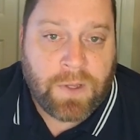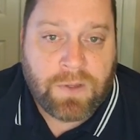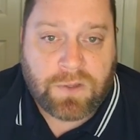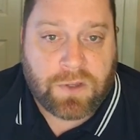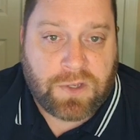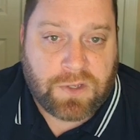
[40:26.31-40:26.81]

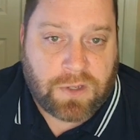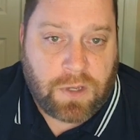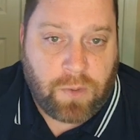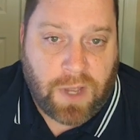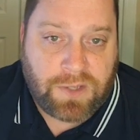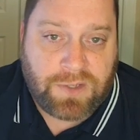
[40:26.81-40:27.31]
So this is a
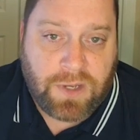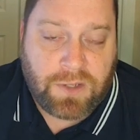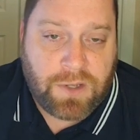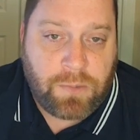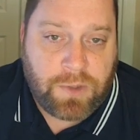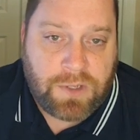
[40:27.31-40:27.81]
U.S.
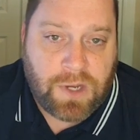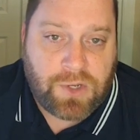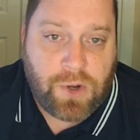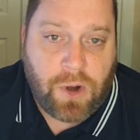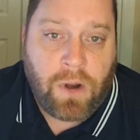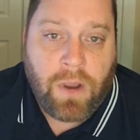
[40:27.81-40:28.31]
citizen
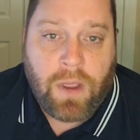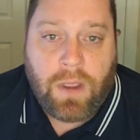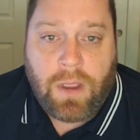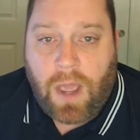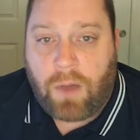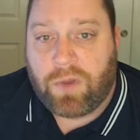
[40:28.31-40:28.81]
petitioner
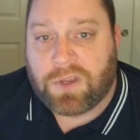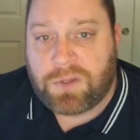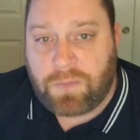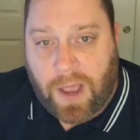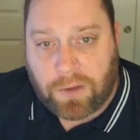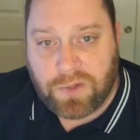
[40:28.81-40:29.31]
with a
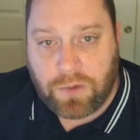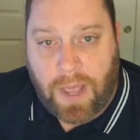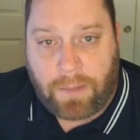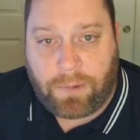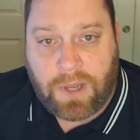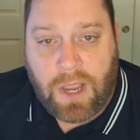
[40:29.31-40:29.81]
spousal
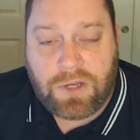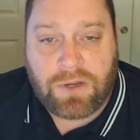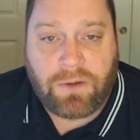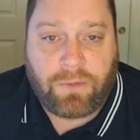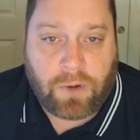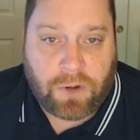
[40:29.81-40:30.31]

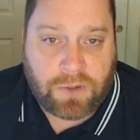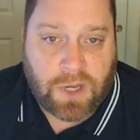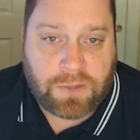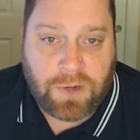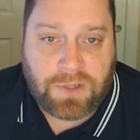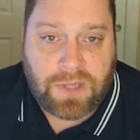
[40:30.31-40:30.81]
application for
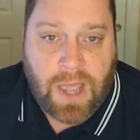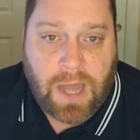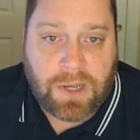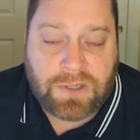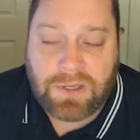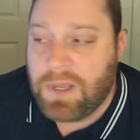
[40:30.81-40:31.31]
adjustment of
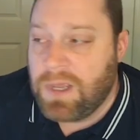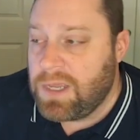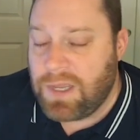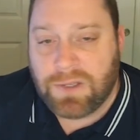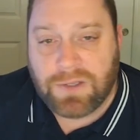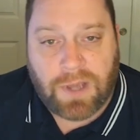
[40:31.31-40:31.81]
status
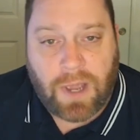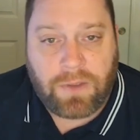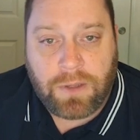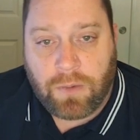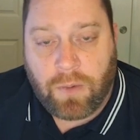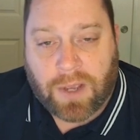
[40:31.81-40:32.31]
inside the
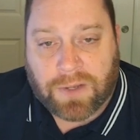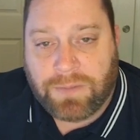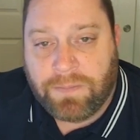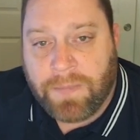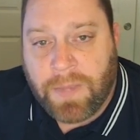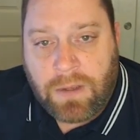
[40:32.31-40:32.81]

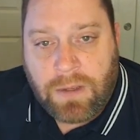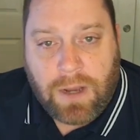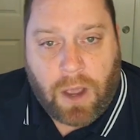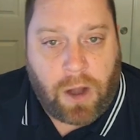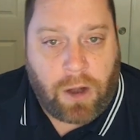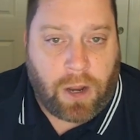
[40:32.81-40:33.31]
U.S.
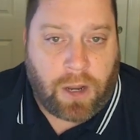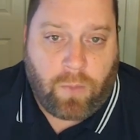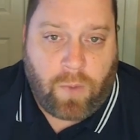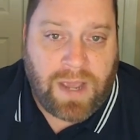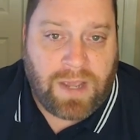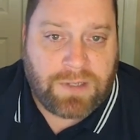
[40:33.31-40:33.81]
Now, Eric,
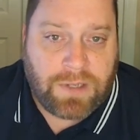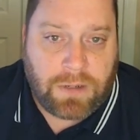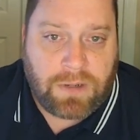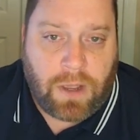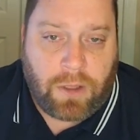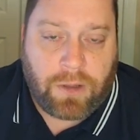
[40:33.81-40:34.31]
why is
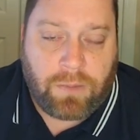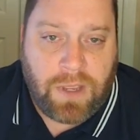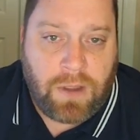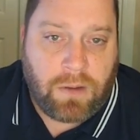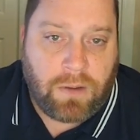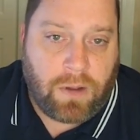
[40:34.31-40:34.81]
it telling
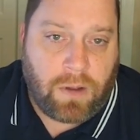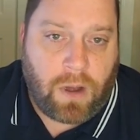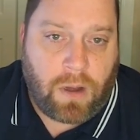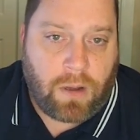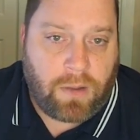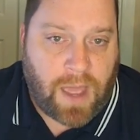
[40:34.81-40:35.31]
me
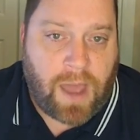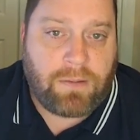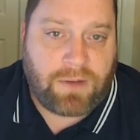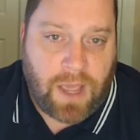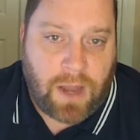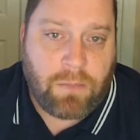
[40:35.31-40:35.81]

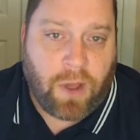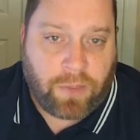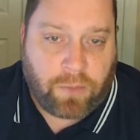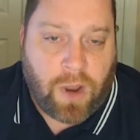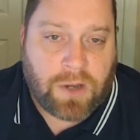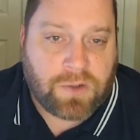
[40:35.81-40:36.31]
that 10-month
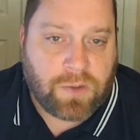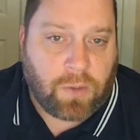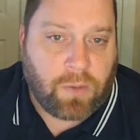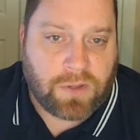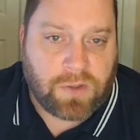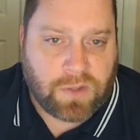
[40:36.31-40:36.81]
range? Like,
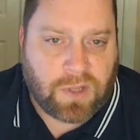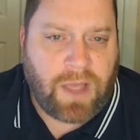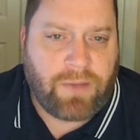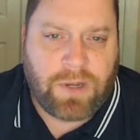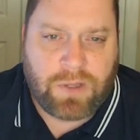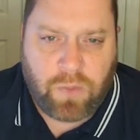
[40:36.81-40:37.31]
well, that's
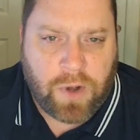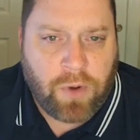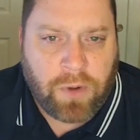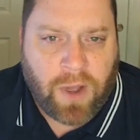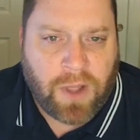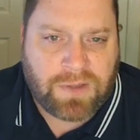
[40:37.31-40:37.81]
11 to
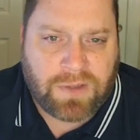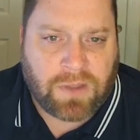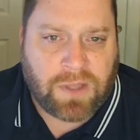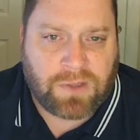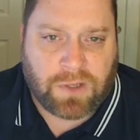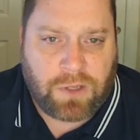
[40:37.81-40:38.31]
21 months. Like,
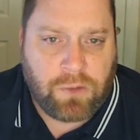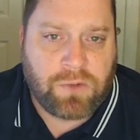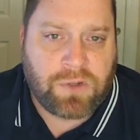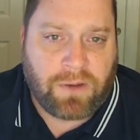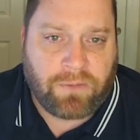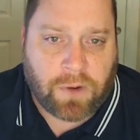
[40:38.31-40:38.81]
that's a
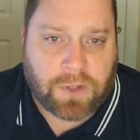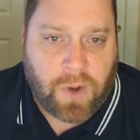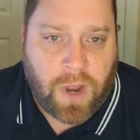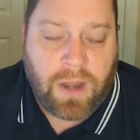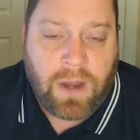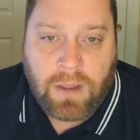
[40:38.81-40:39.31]
huge difference, right?